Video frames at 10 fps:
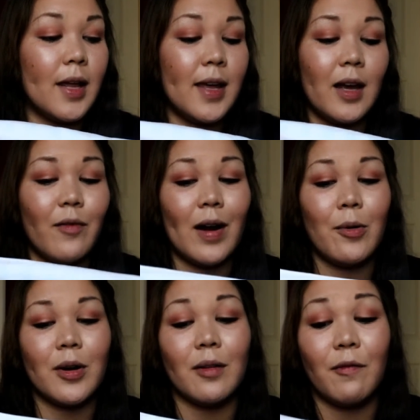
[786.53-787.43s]
I think if I
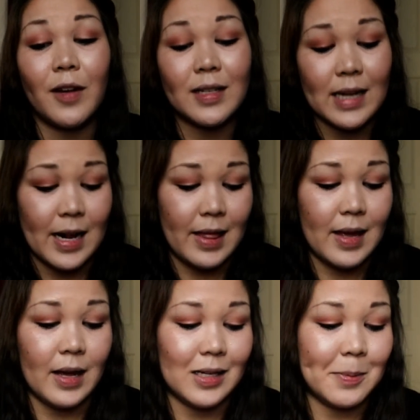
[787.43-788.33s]
were to fix
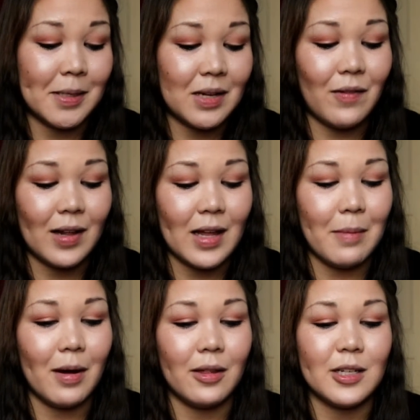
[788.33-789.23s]
anything specifically
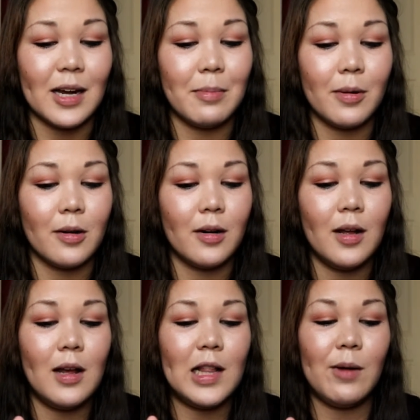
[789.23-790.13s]
about the diaper,
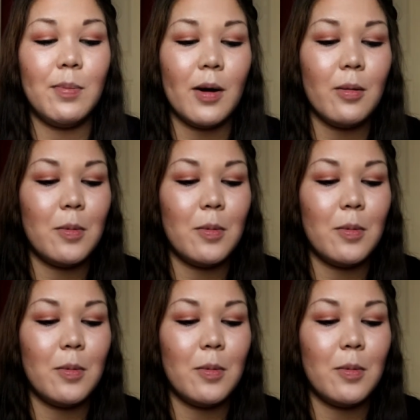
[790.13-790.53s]
that would